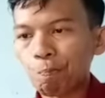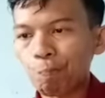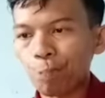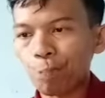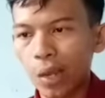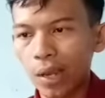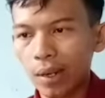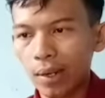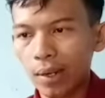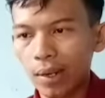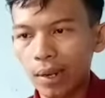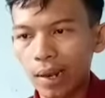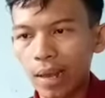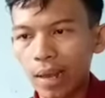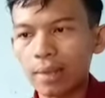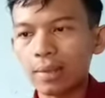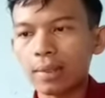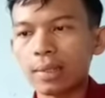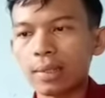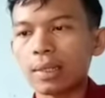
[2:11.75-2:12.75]
And the
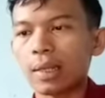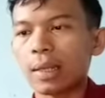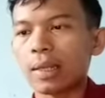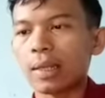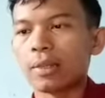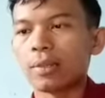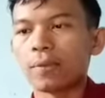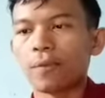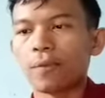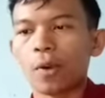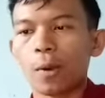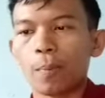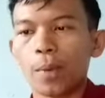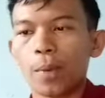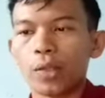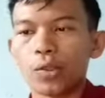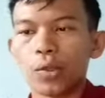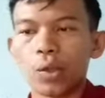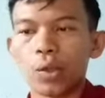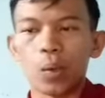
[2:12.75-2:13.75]
last is
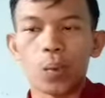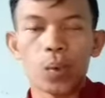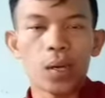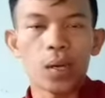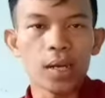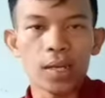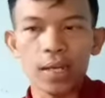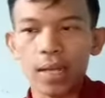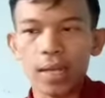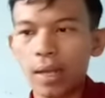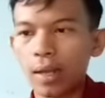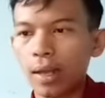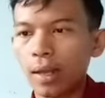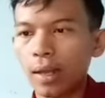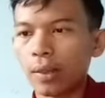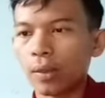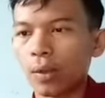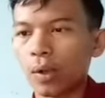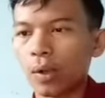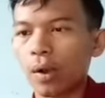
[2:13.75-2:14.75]
format your work
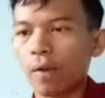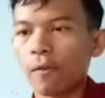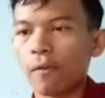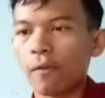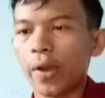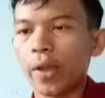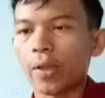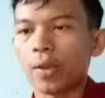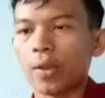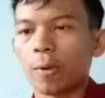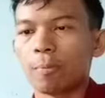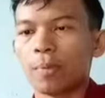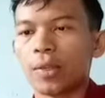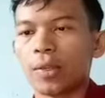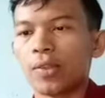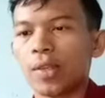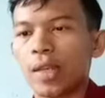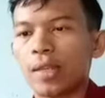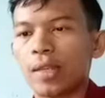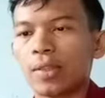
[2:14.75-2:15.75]
to convey your
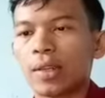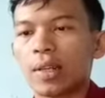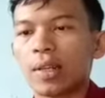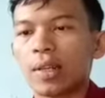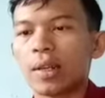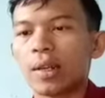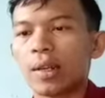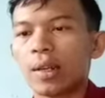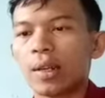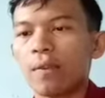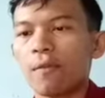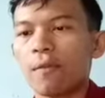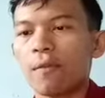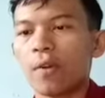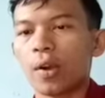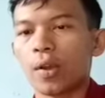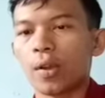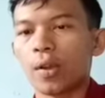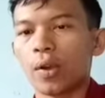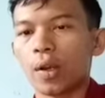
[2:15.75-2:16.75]
message clearly
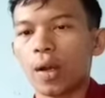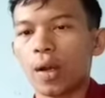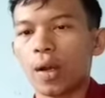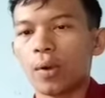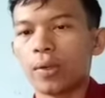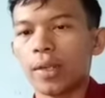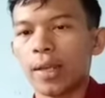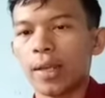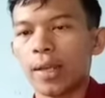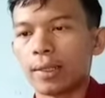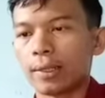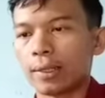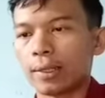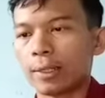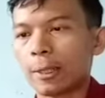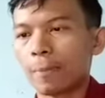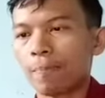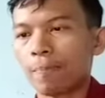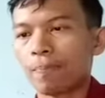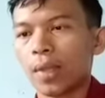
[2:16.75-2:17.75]
for your
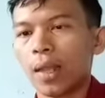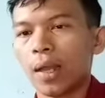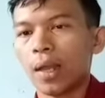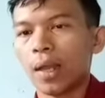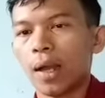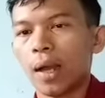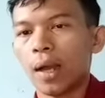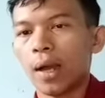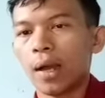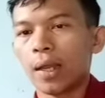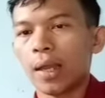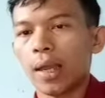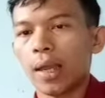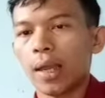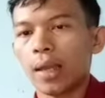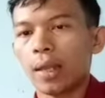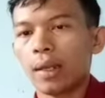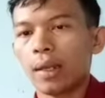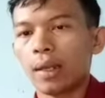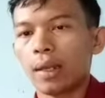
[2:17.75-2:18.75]
audience.
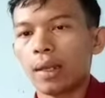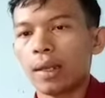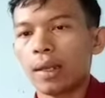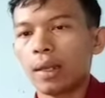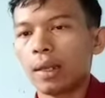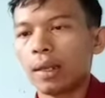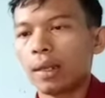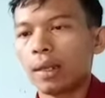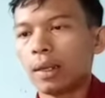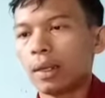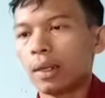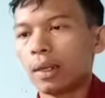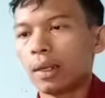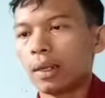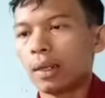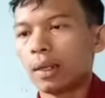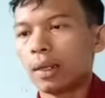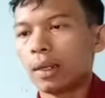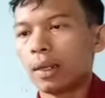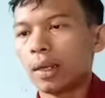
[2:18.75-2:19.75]
Okay,
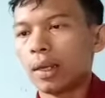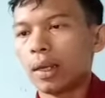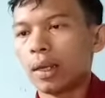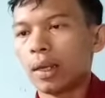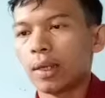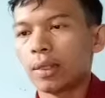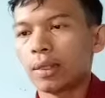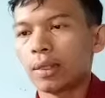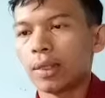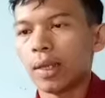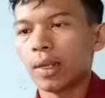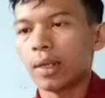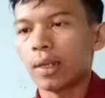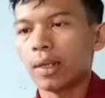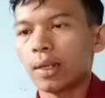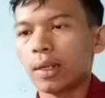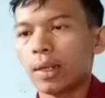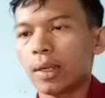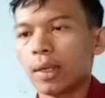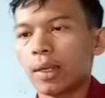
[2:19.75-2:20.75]
the
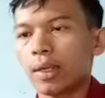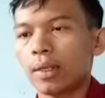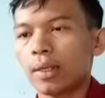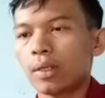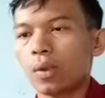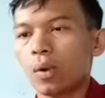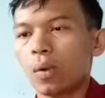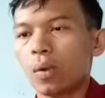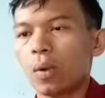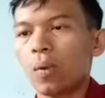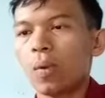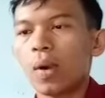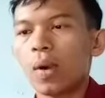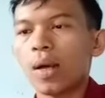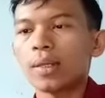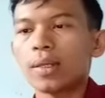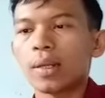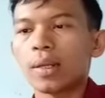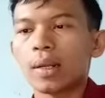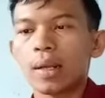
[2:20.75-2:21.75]
second is
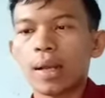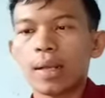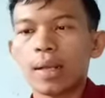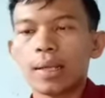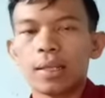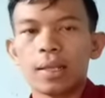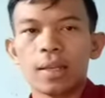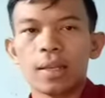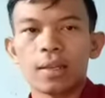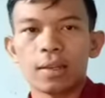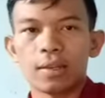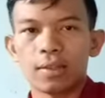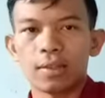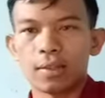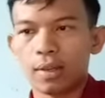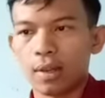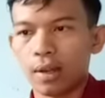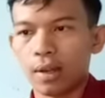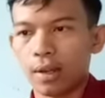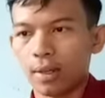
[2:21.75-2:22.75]
what writing is
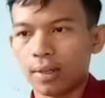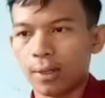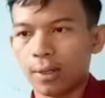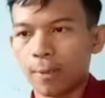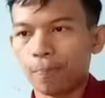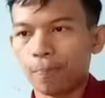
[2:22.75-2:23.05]
not.